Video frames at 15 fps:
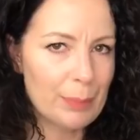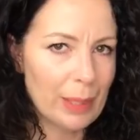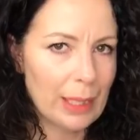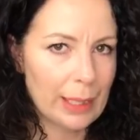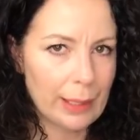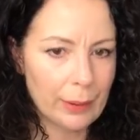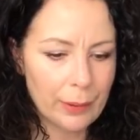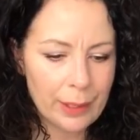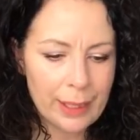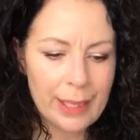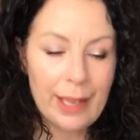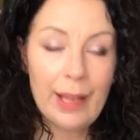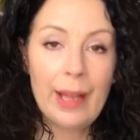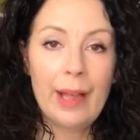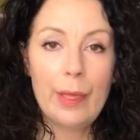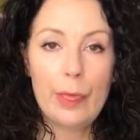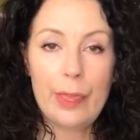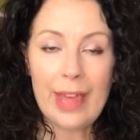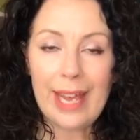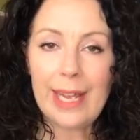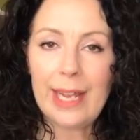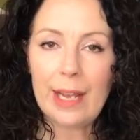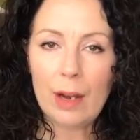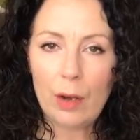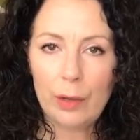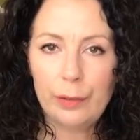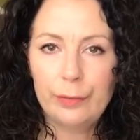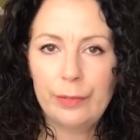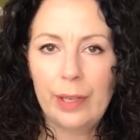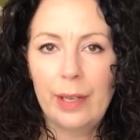below. They
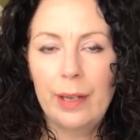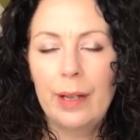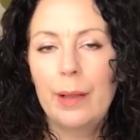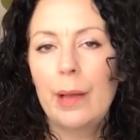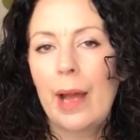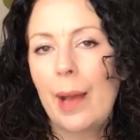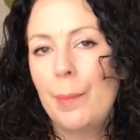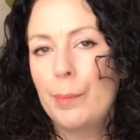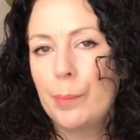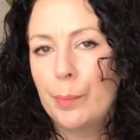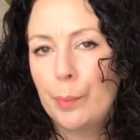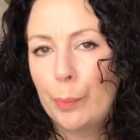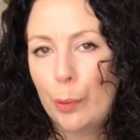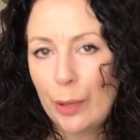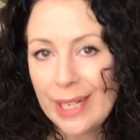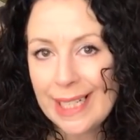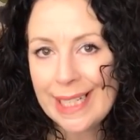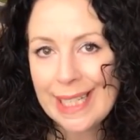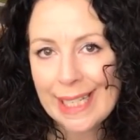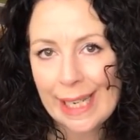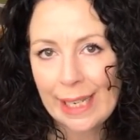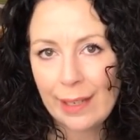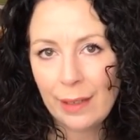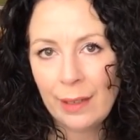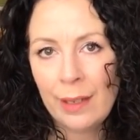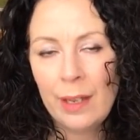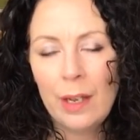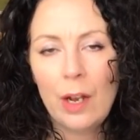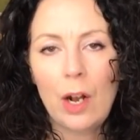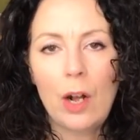offer printing
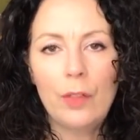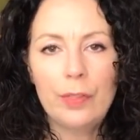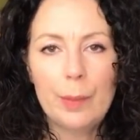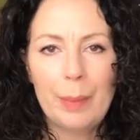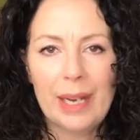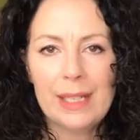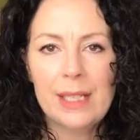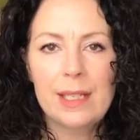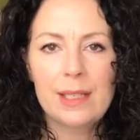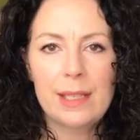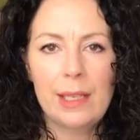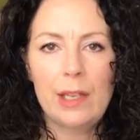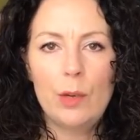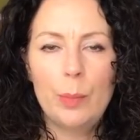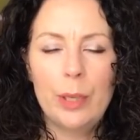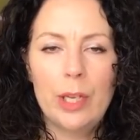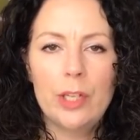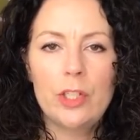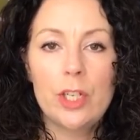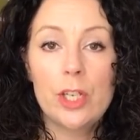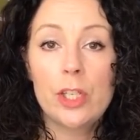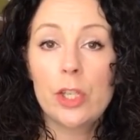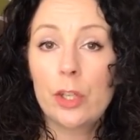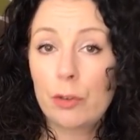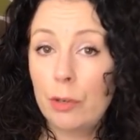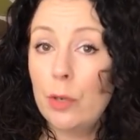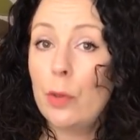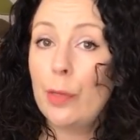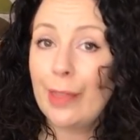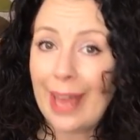on the patterns that you purchase
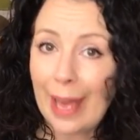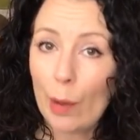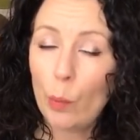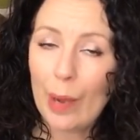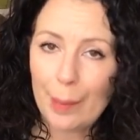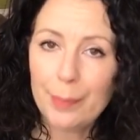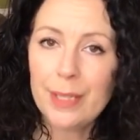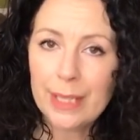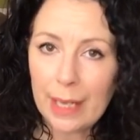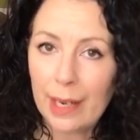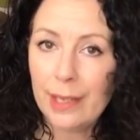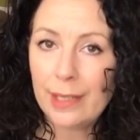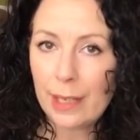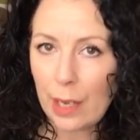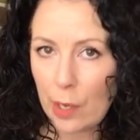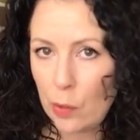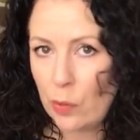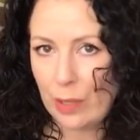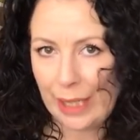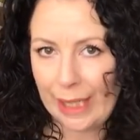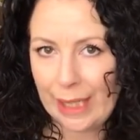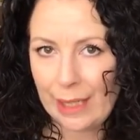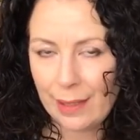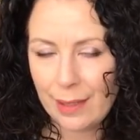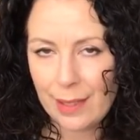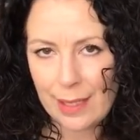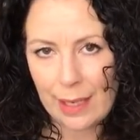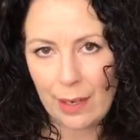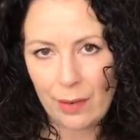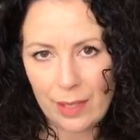through their website only,
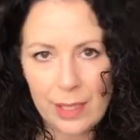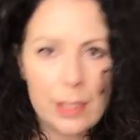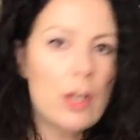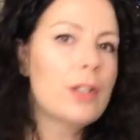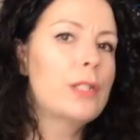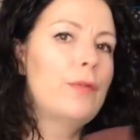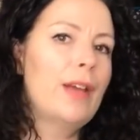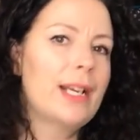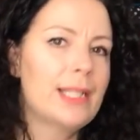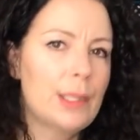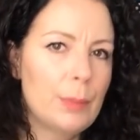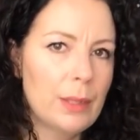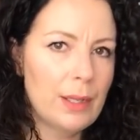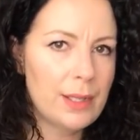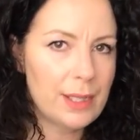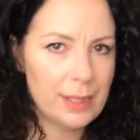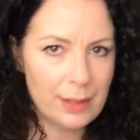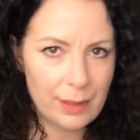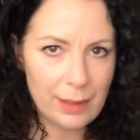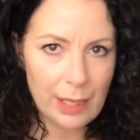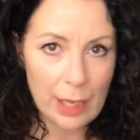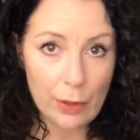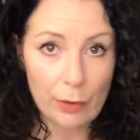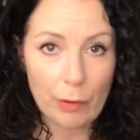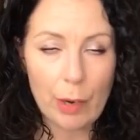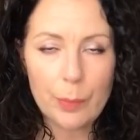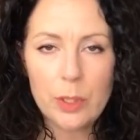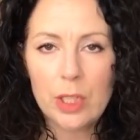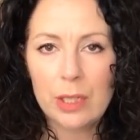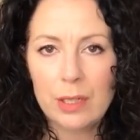so it's not as flexible as the other
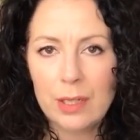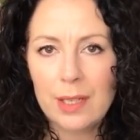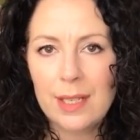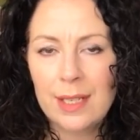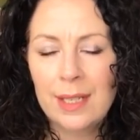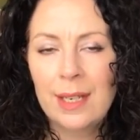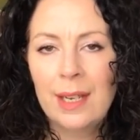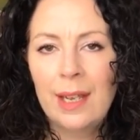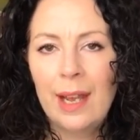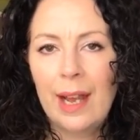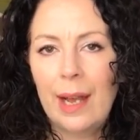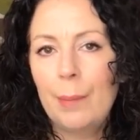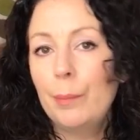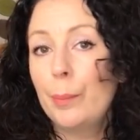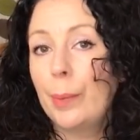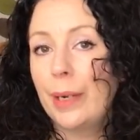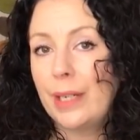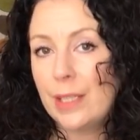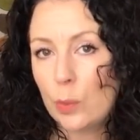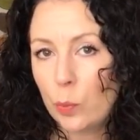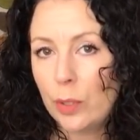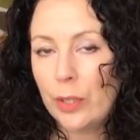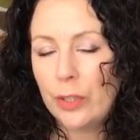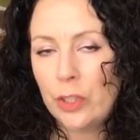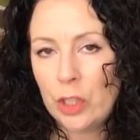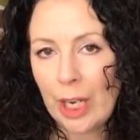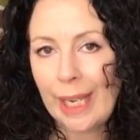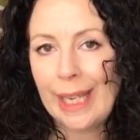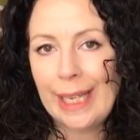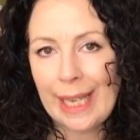options, but it's worth
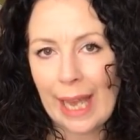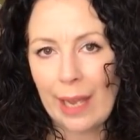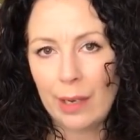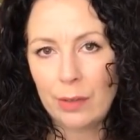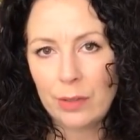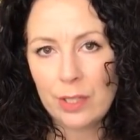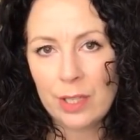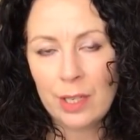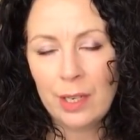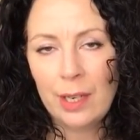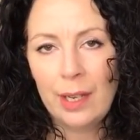checking out.